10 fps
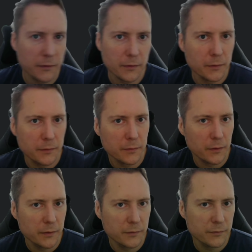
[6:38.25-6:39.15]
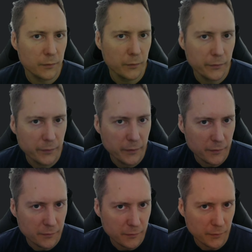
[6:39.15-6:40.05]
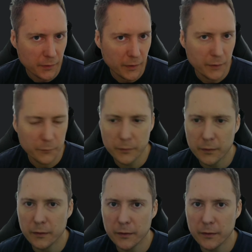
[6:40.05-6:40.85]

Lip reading: don't know if on this account